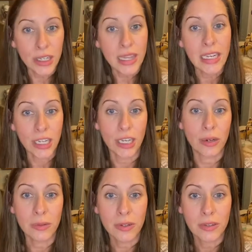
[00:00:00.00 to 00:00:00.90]

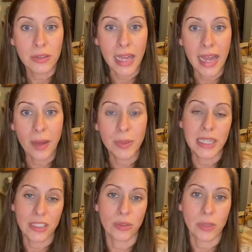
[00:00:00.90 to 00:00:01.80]
knew that I was
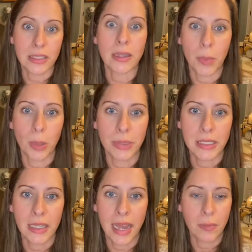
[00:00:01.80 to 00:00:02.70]
not doing this on
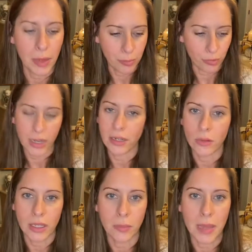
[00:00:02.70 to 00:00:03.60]
purpose. I had my brand
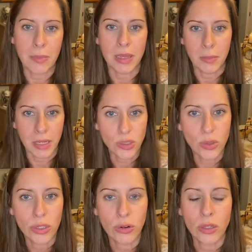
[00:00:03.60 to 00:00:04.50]
new little baby, my
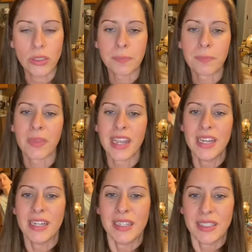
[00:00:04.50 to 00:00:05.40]
2-year-old.
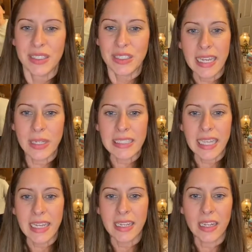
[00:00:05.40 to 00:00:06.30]
So he's
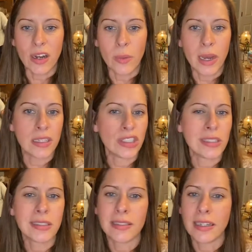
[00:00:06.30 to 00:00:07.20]
like, you know what,
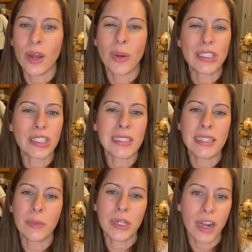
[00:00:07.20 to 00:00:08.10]
just
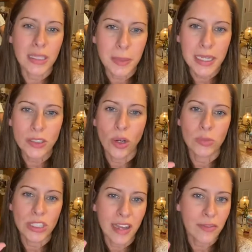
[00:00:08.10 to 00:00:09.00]
when your husband gets
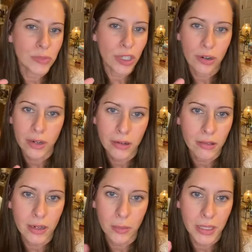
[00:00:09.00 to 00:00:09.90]
home, just have him turn it a
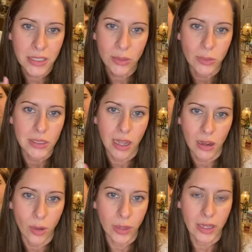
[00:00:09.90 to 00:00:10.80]
little bit so it's
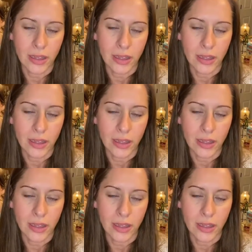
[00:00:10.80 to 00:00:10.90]
not going in